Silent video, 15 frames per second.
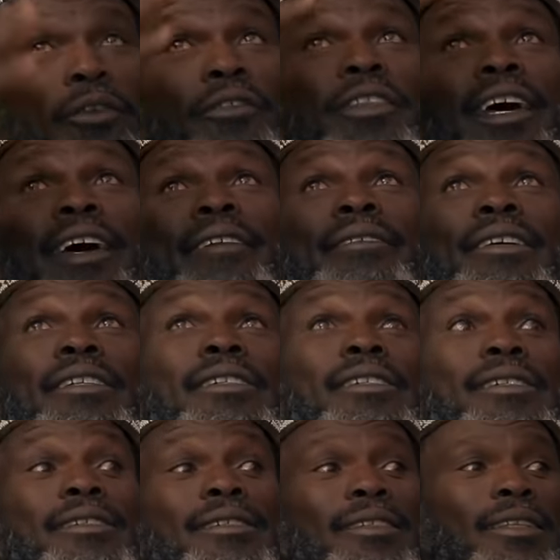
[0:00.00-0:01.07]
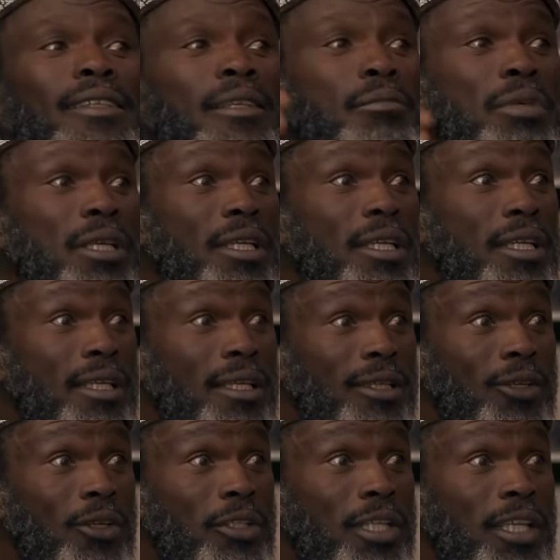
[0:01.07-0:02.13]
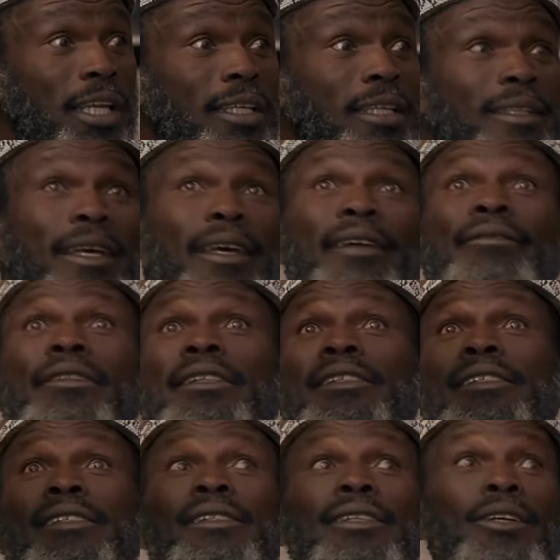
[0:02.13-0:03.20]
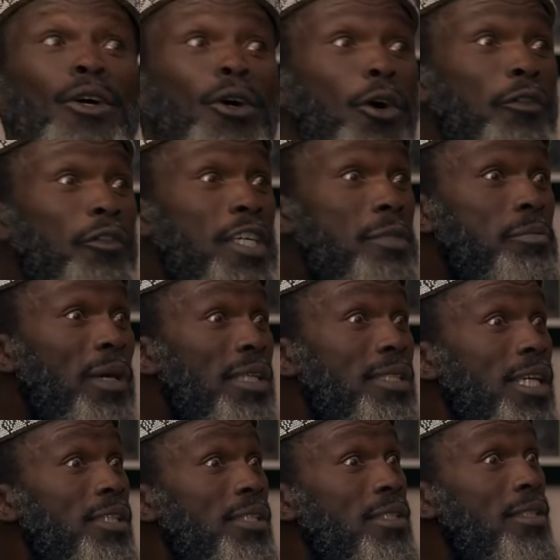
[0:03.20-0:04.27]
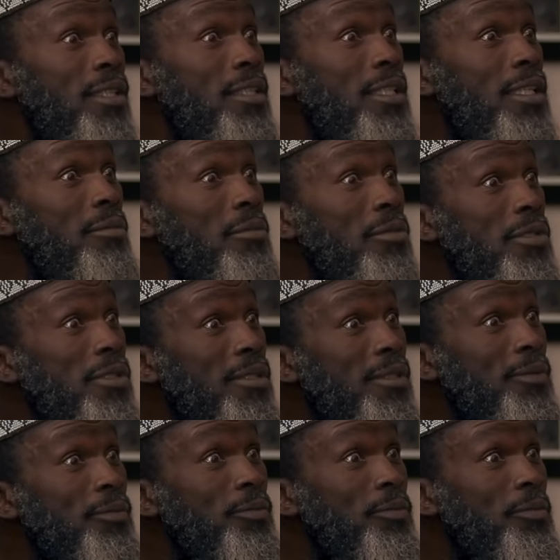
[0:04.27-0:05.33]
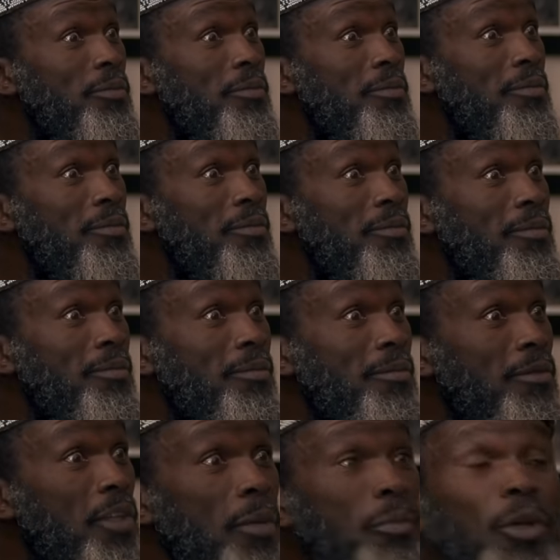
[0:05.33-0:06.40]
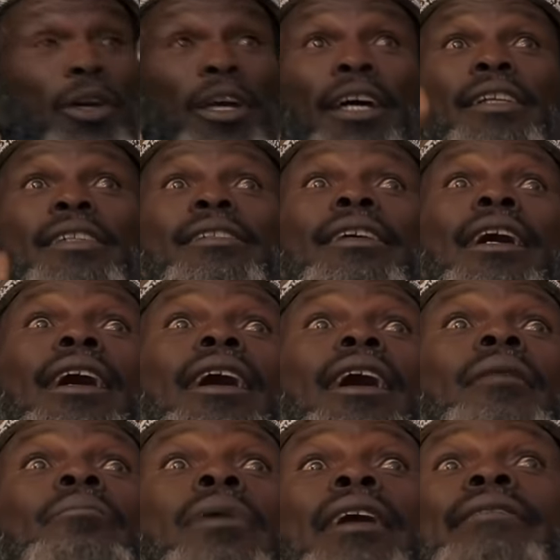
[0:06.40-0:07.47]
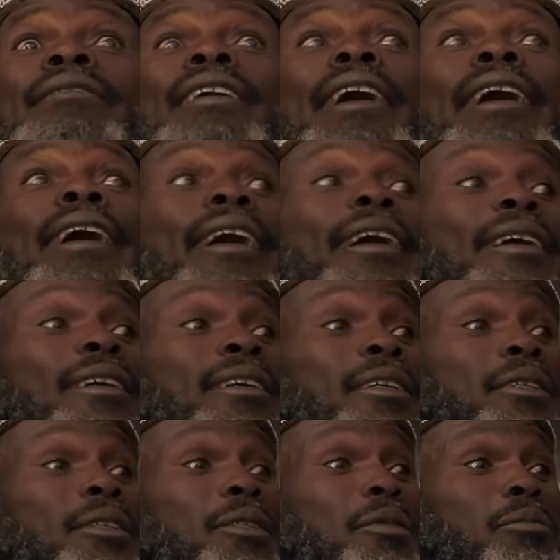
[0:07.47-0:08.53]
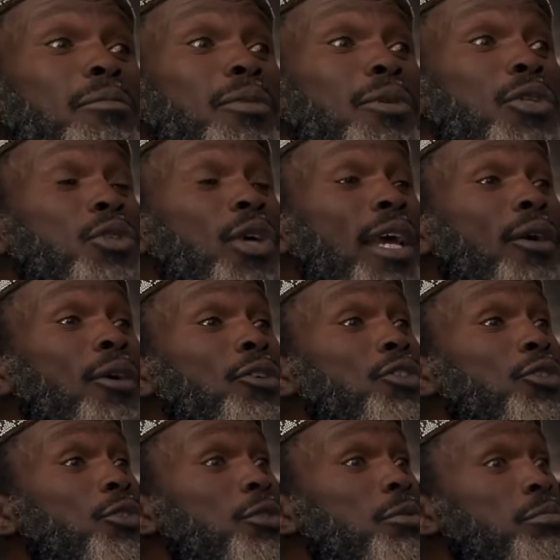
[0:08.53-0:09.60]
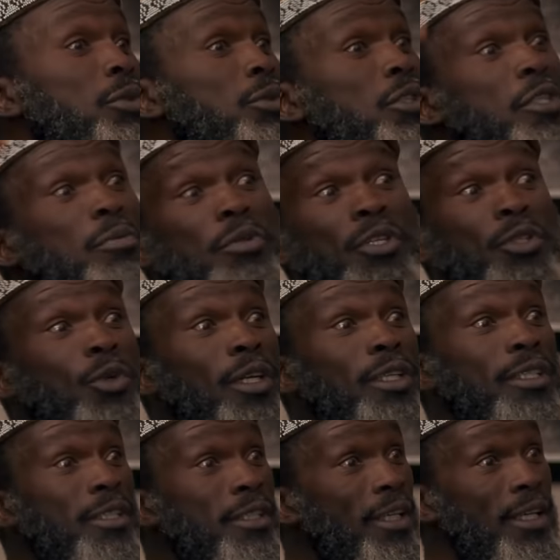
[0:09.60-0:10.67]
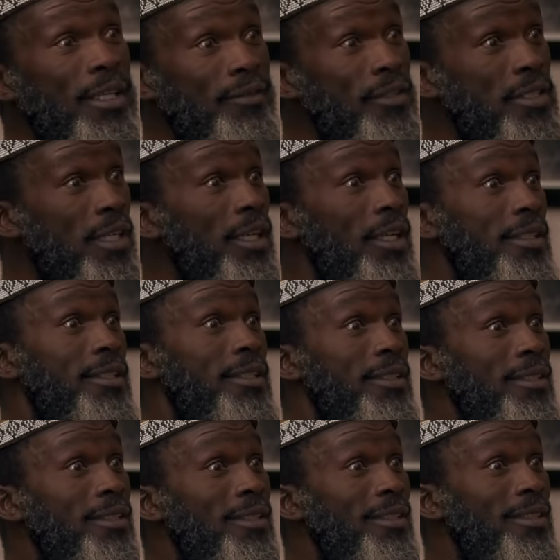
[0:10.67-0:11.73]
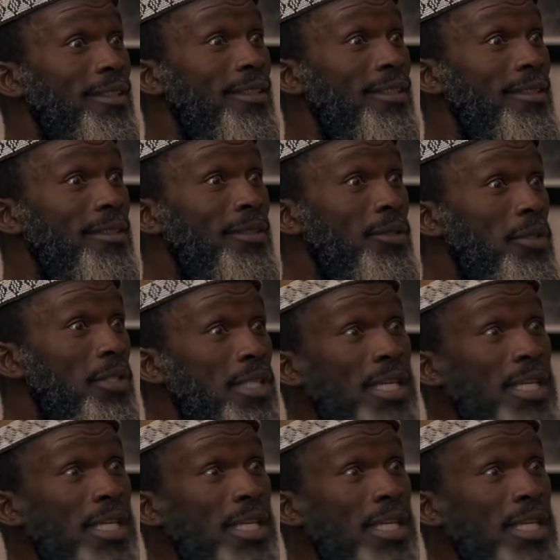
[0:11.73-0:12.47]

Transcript: Of the heavens. In the beginning, God created the heavens. Yes, sir. Of expectations and dreams. Yes. Keep your head above the air because you are a conduit between spirituality and physicality. Okay. So